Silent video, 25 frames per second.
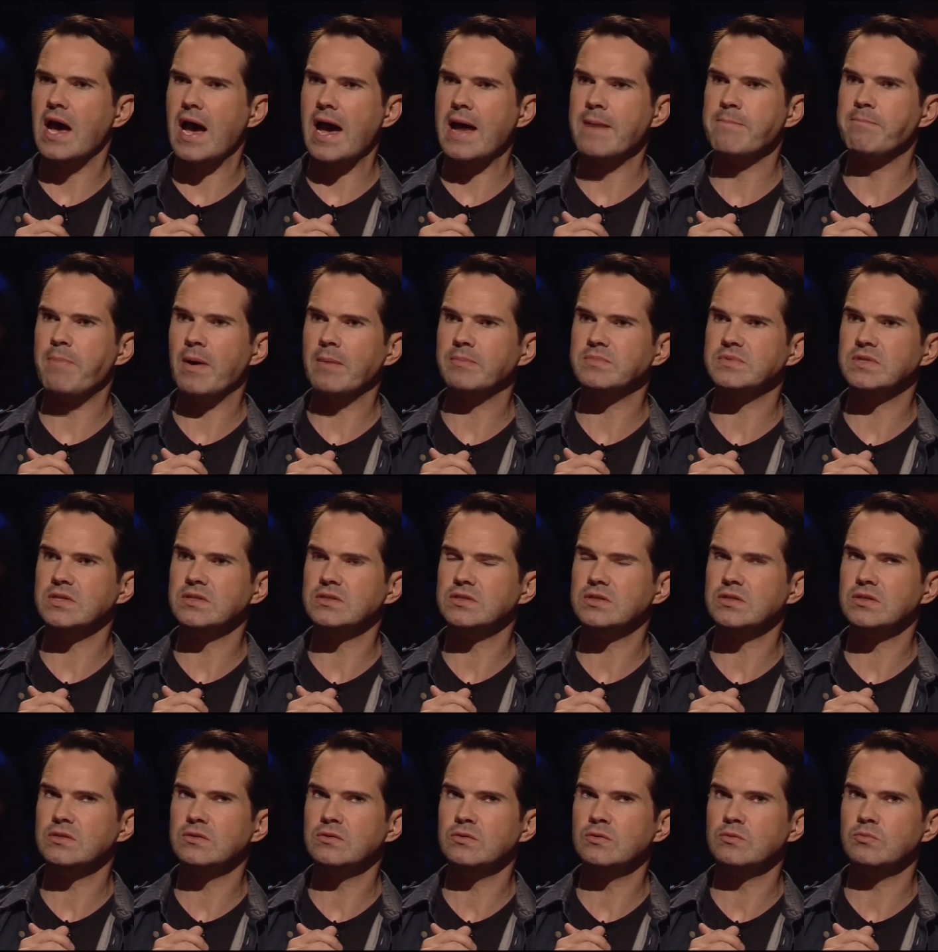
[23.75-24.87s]
and bumped
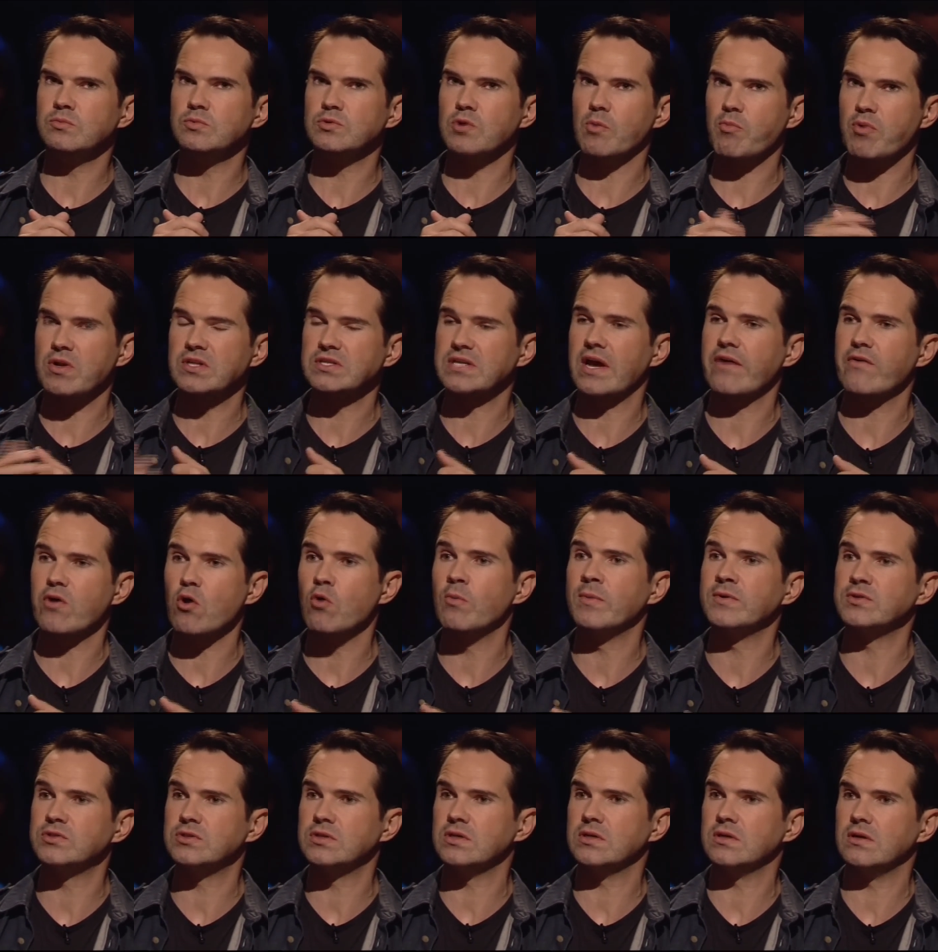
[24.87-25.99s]
into sort of Prince Harry
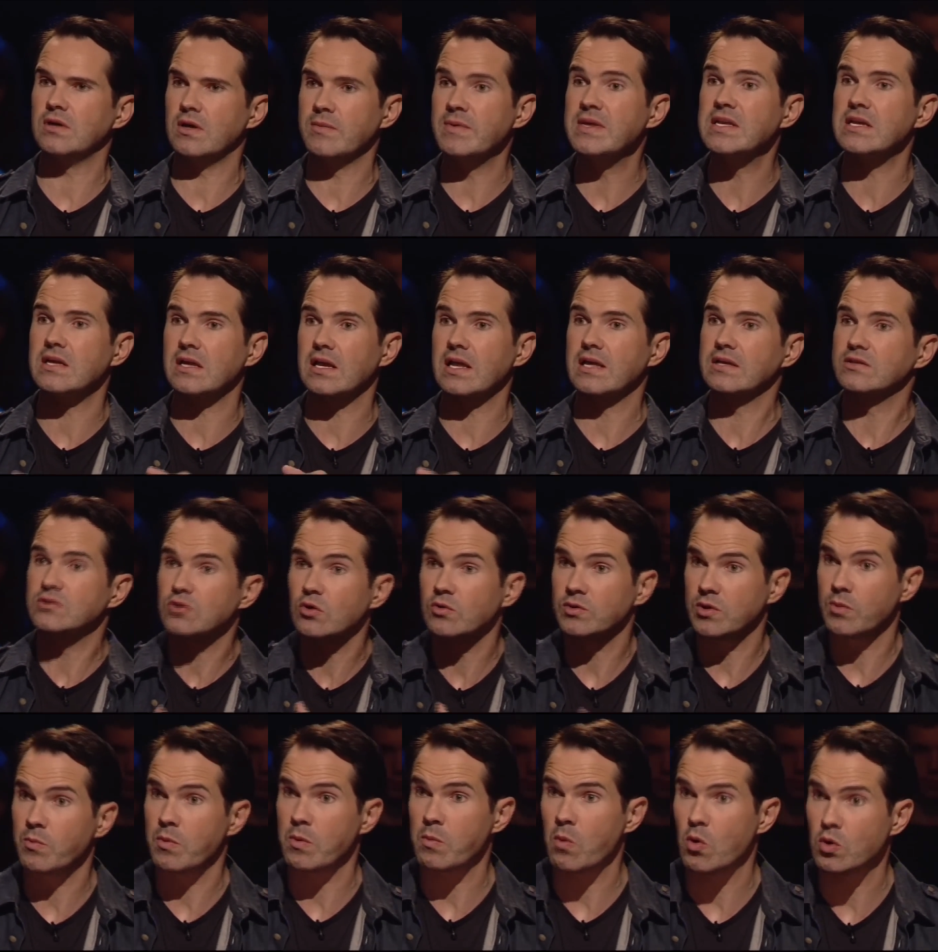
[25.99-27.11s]
almost uh, immediately, sort of
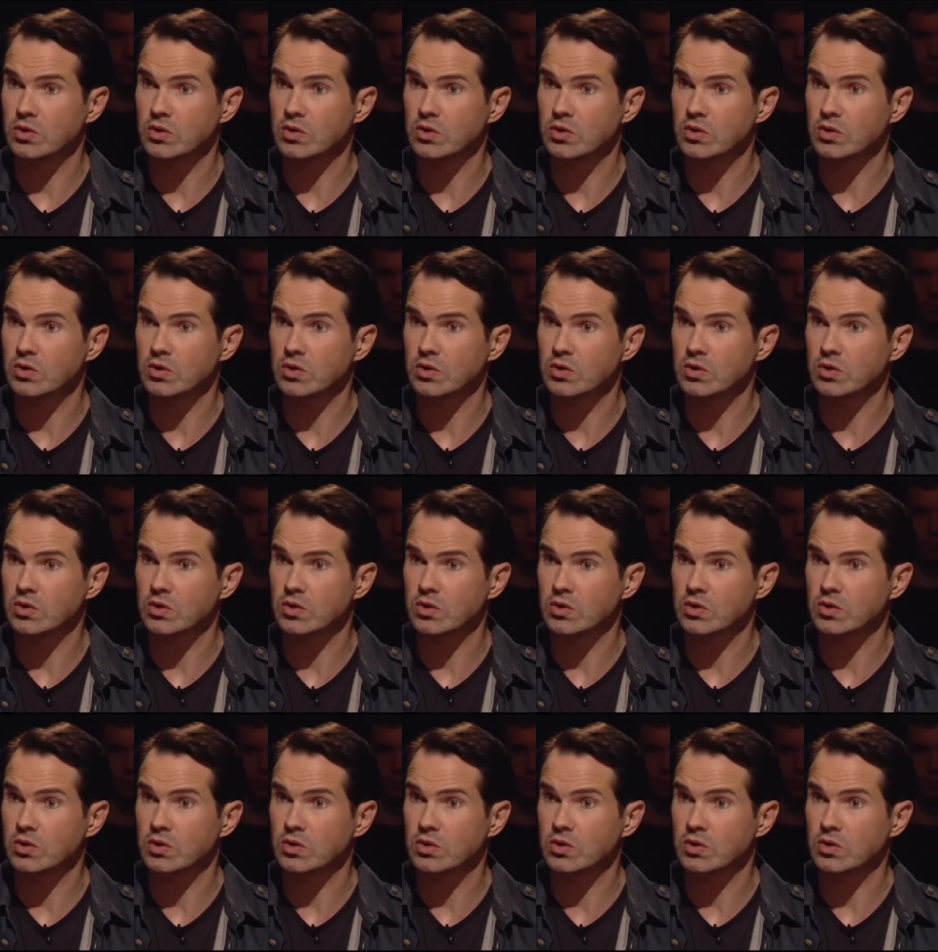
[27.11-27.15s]
that we